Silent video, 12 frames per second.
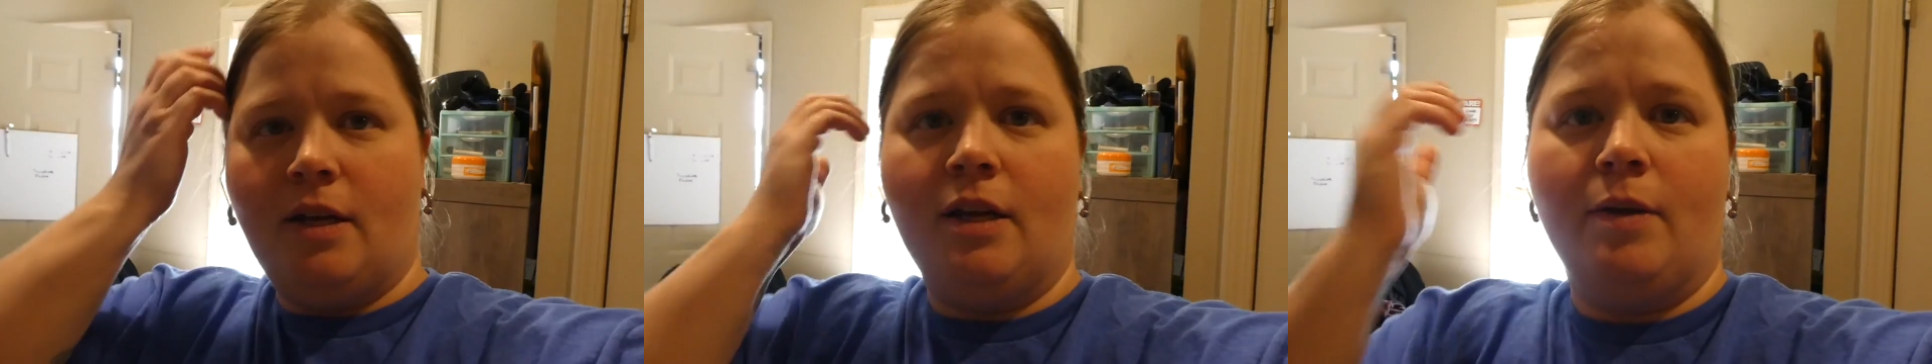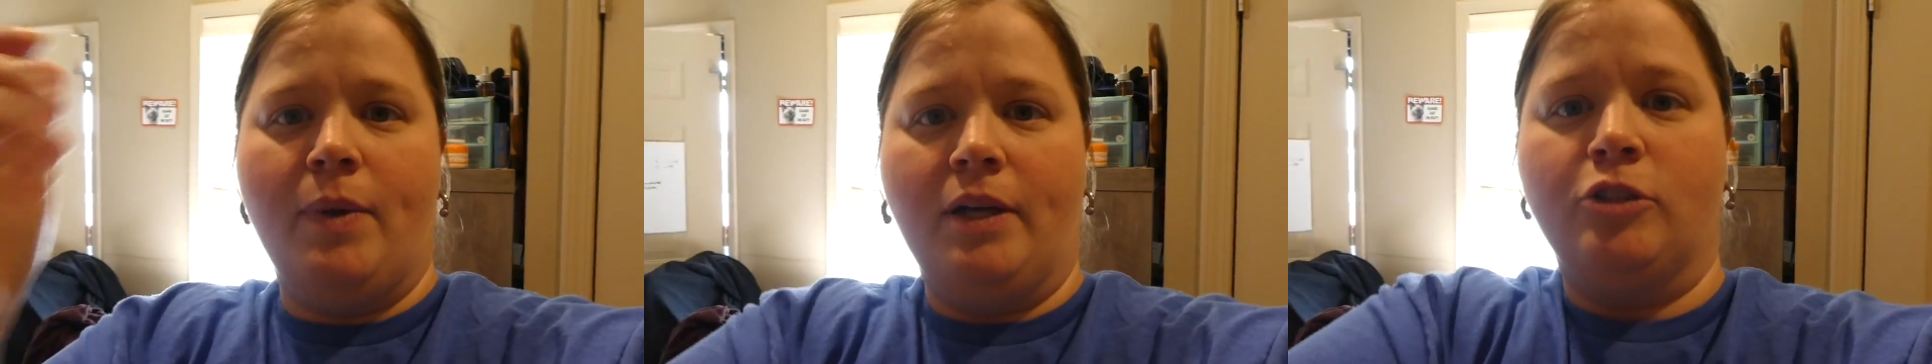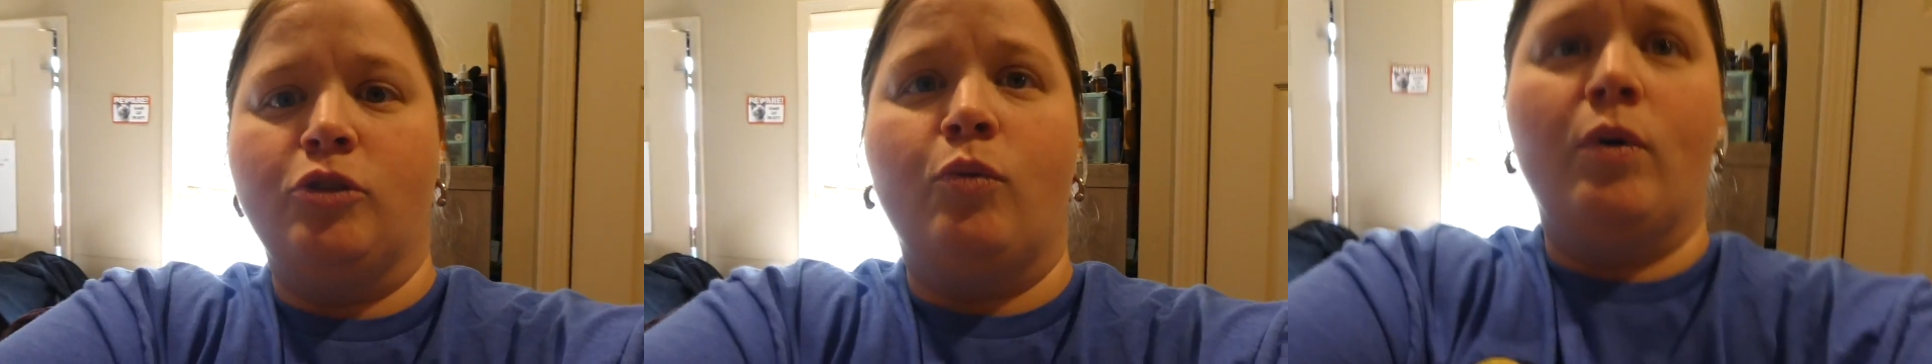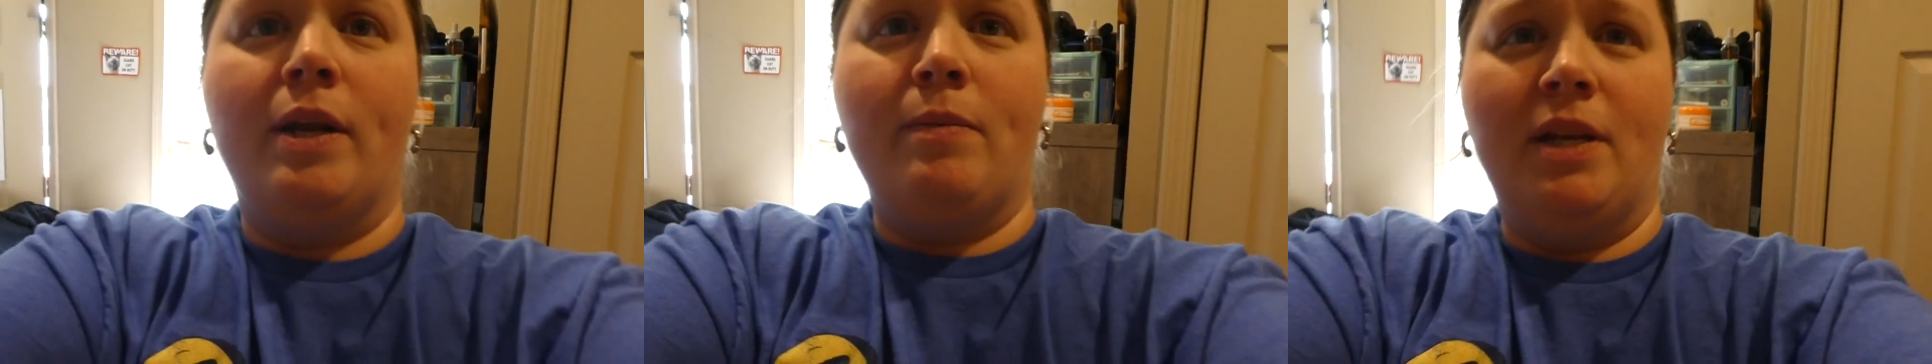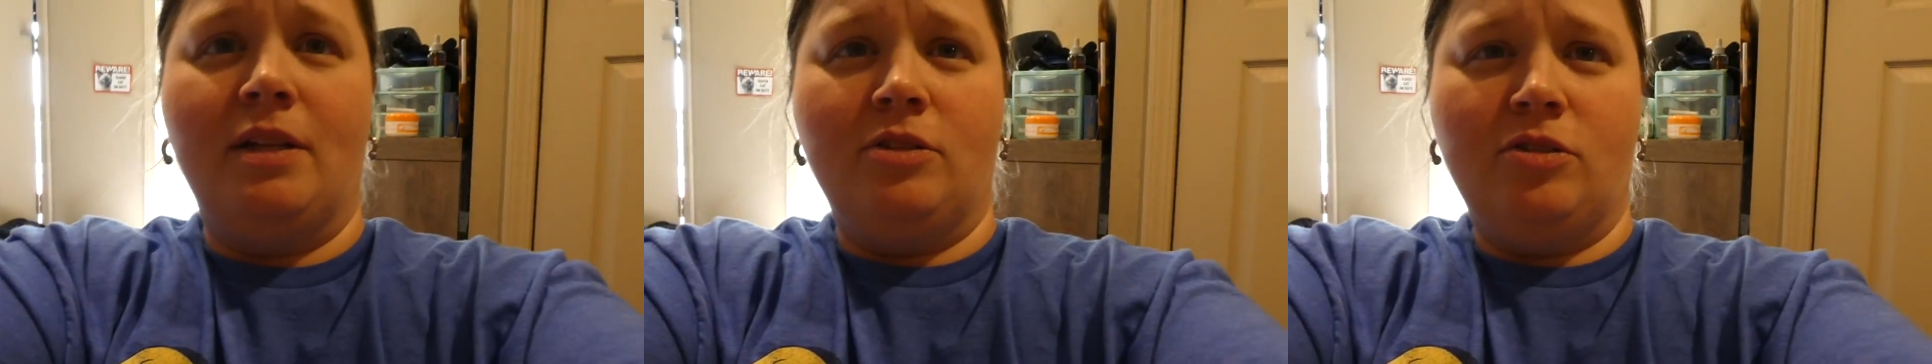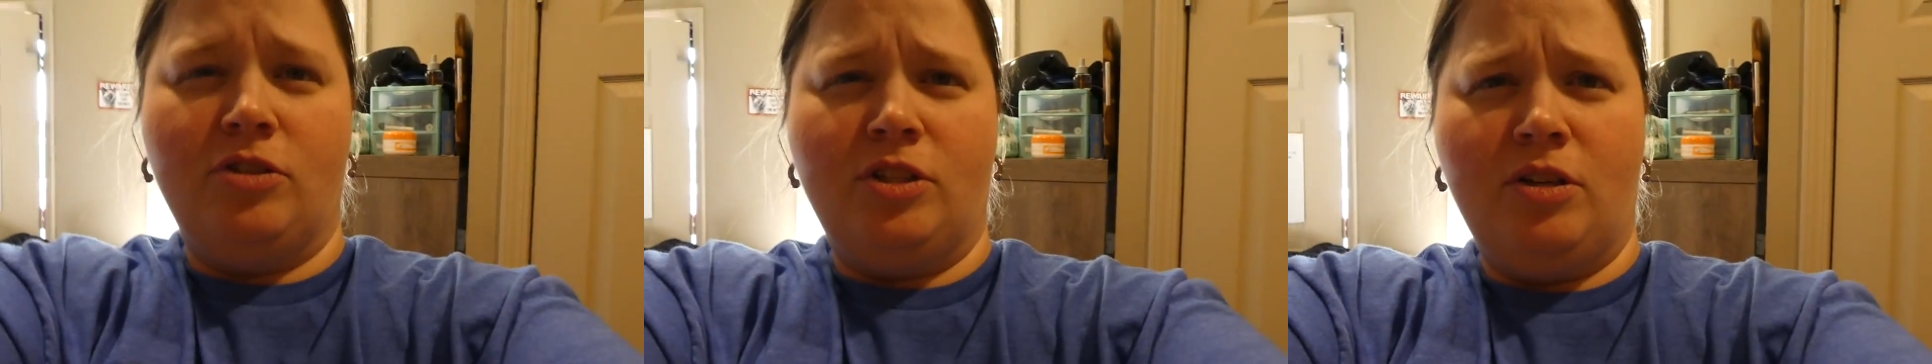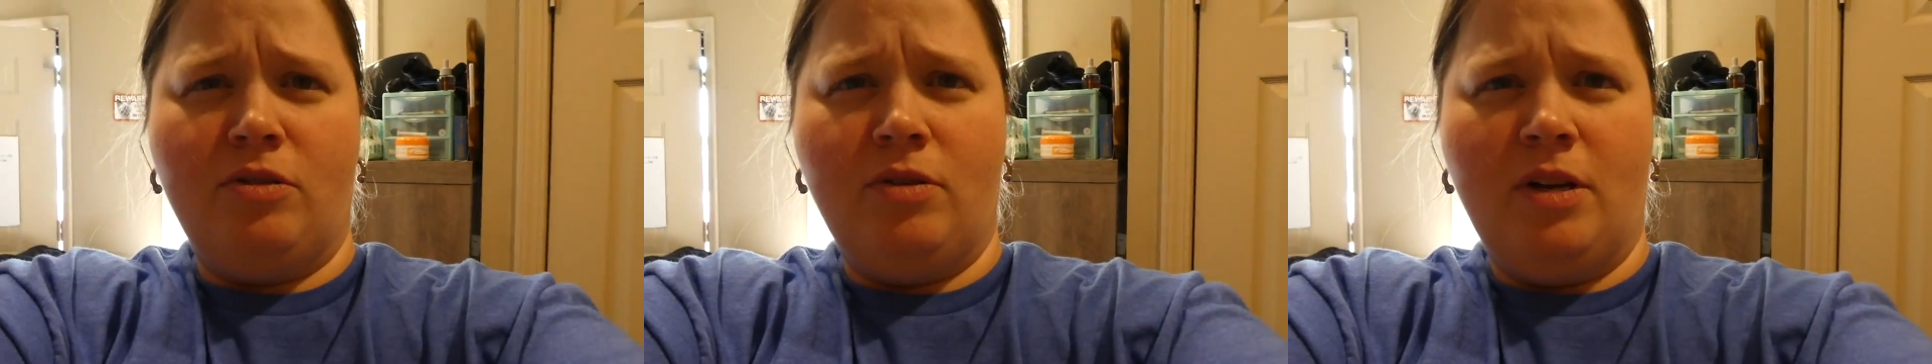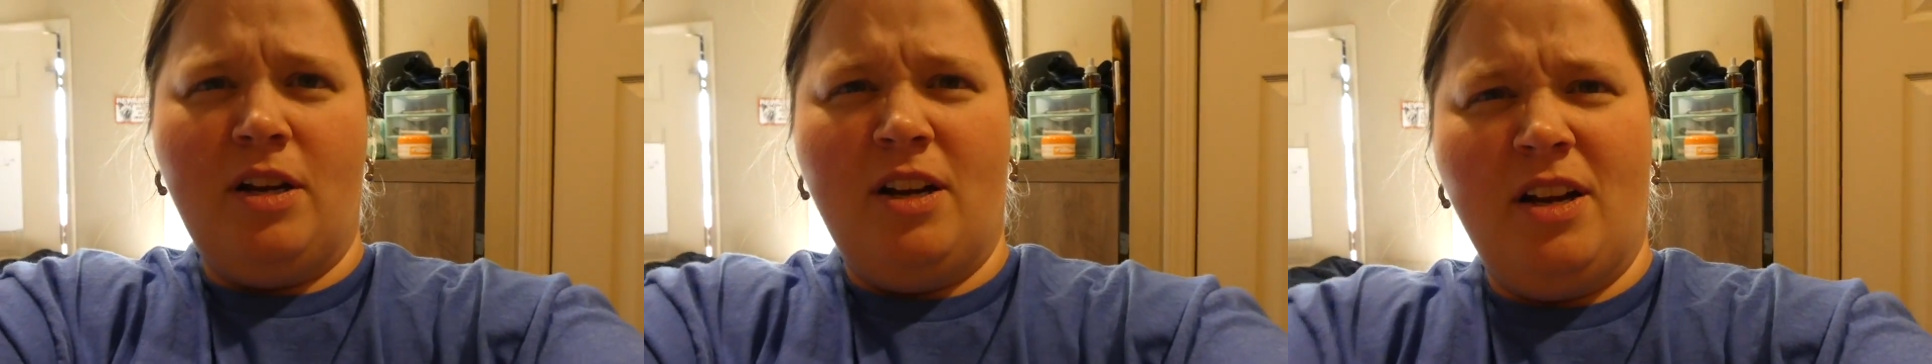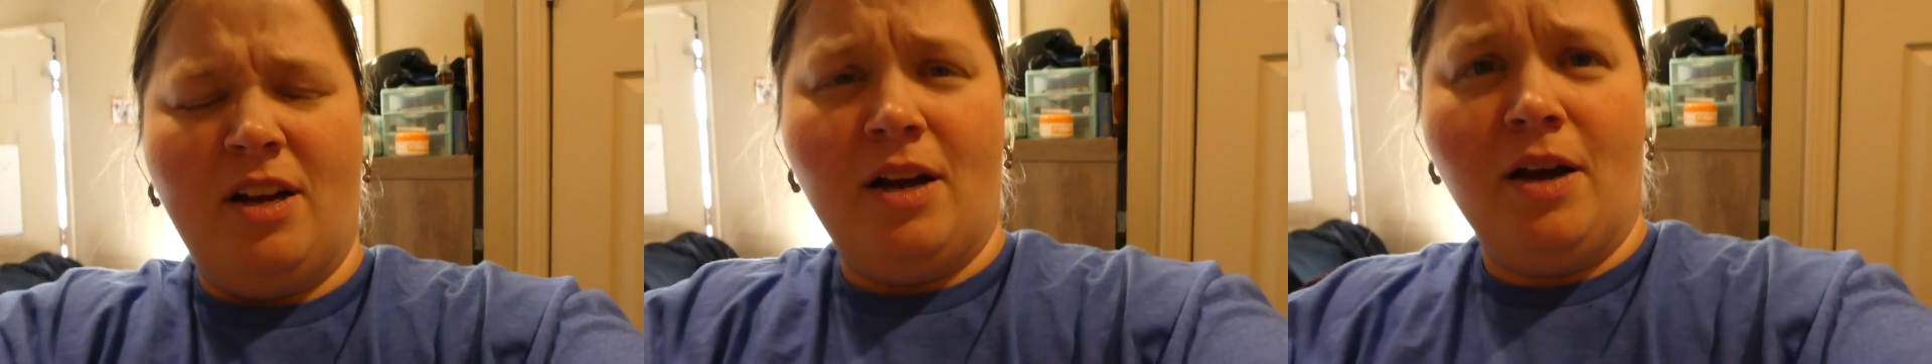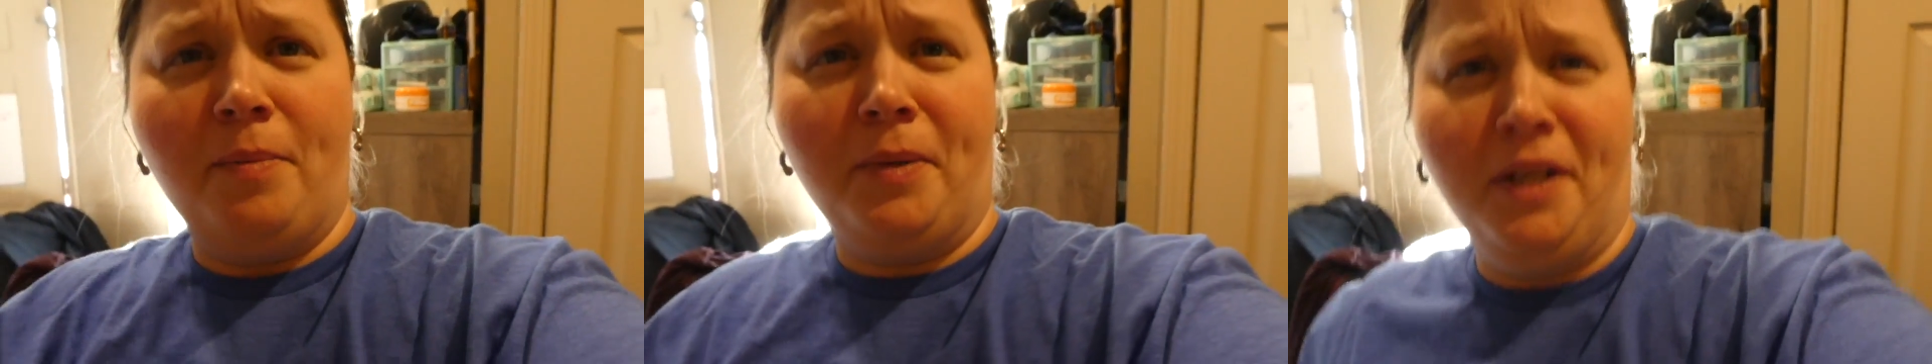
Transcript: in about 20 minutes or so, I'm